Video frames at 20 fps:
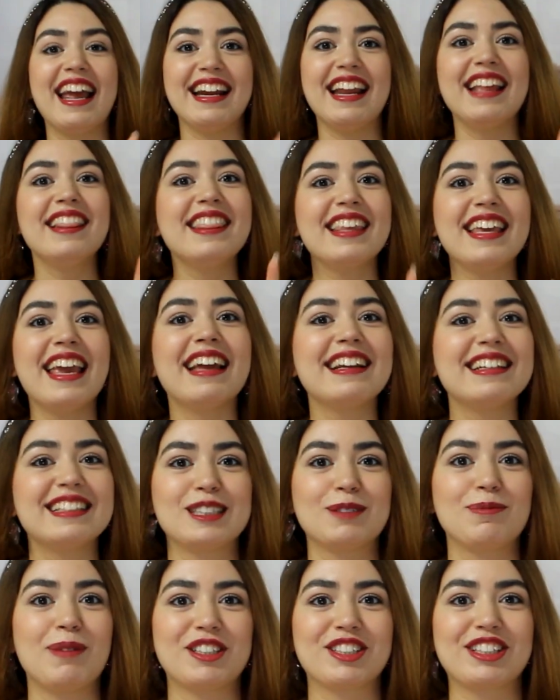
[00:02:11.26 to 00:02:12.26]
And in the end,
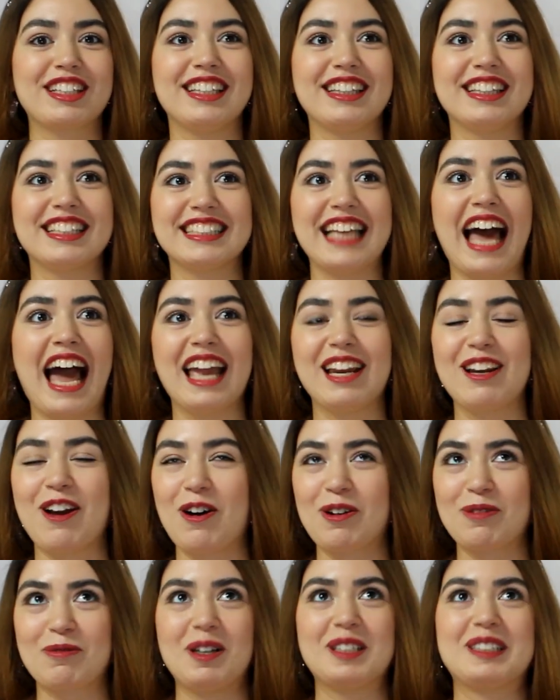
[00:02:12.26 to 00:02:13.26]
especially this high
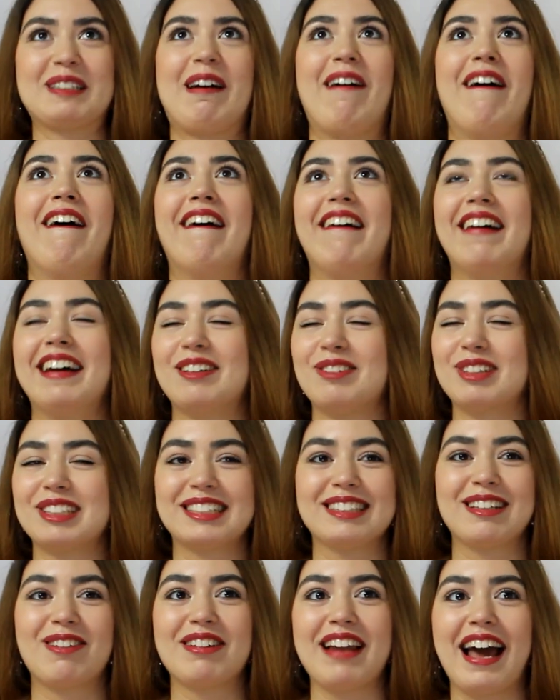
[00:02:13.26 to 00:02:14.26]
note was, oh, it
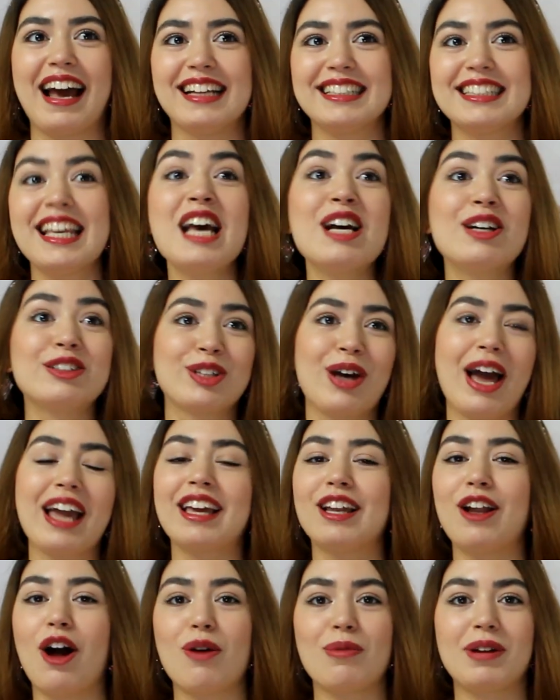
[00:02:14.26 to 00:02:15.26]
was so nice. So I
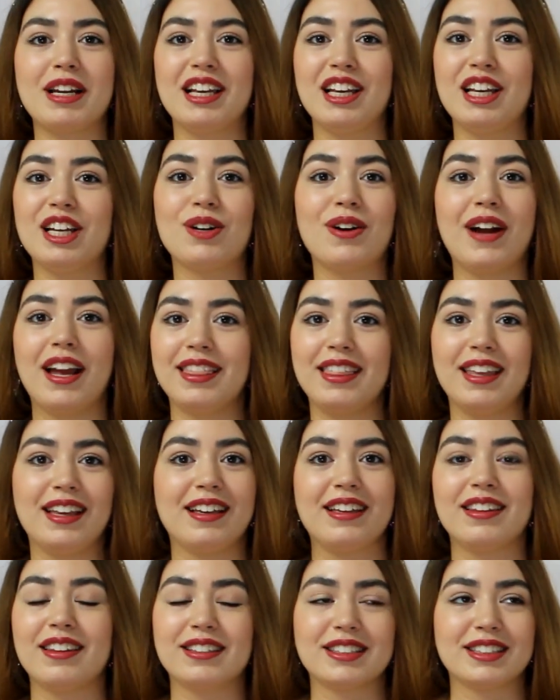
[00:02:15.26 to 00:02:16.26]
can already hear, I
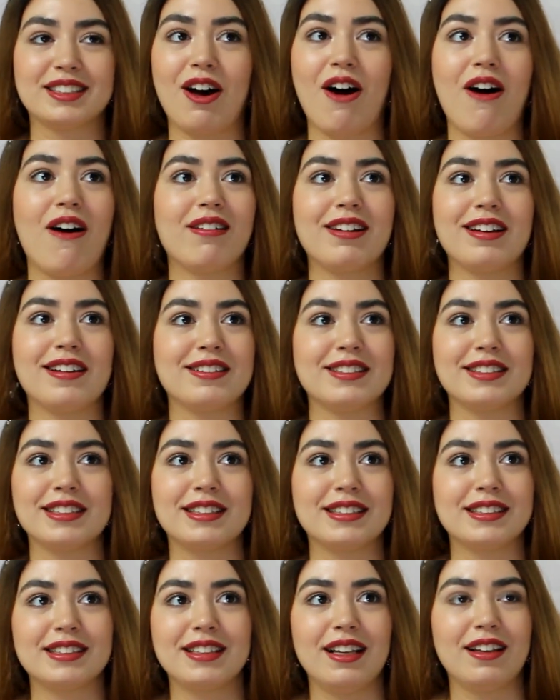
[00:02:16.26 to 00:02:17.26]
think the song
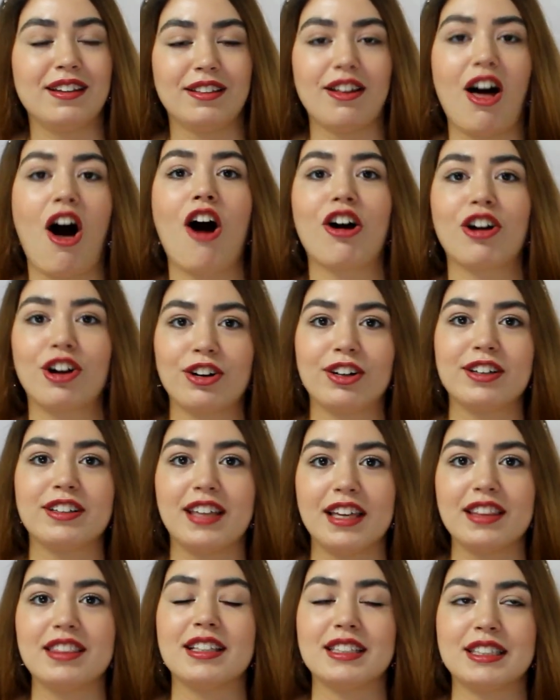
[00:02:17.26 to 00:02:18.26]
is longer
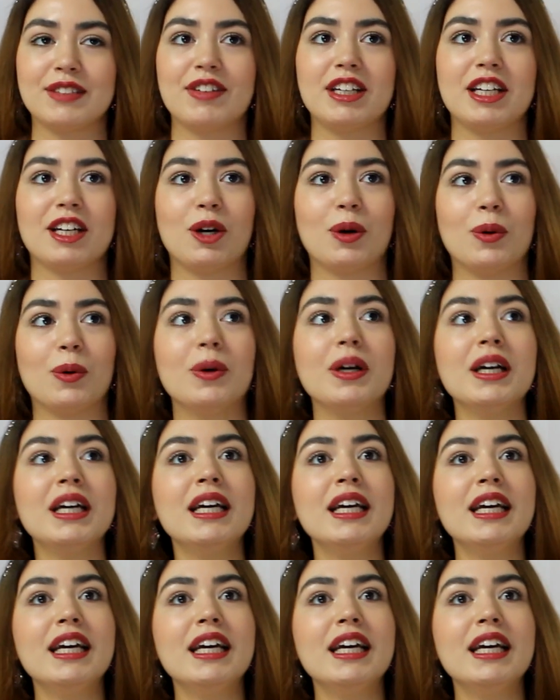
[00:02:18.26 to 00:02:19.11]
than this video.